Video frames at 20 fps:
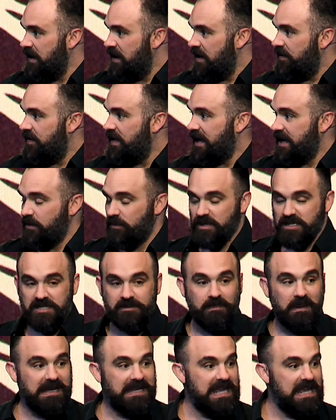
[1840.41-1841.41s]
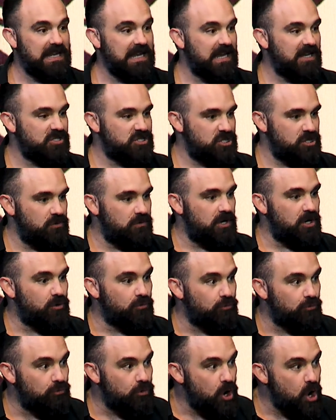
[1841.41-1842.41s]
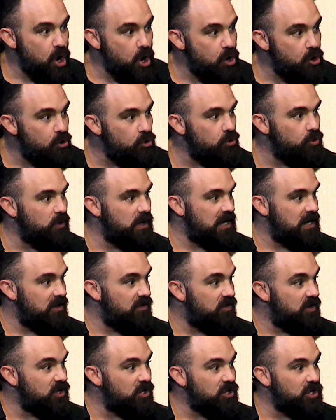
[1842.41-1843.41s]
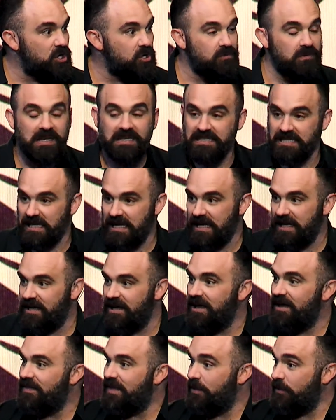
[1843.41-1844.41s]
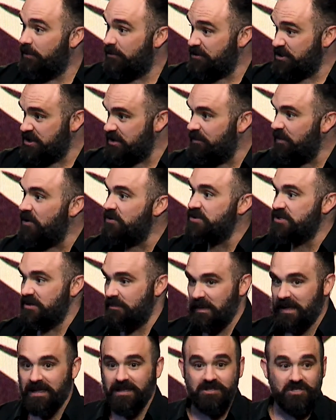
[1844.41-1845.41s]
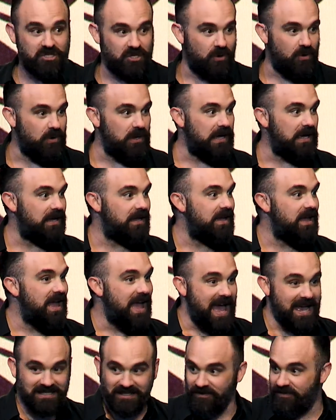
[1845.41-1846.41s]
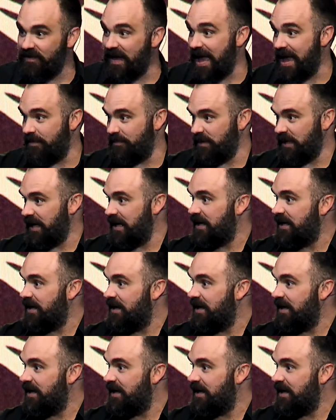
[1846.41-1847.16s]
that it was beginning to erode the unity that we were supposed to be enjoying as a family.